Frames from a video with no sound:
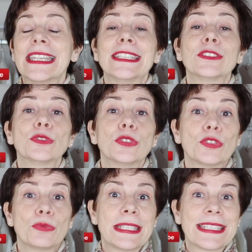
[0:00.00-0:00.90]
in order
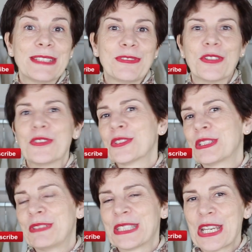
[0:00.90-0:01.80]
to receive the
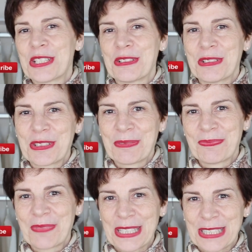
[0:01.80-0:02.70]
notifications.
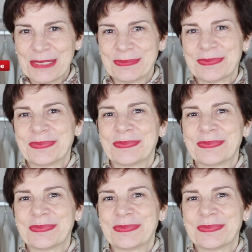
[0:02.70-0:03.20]
Thank you.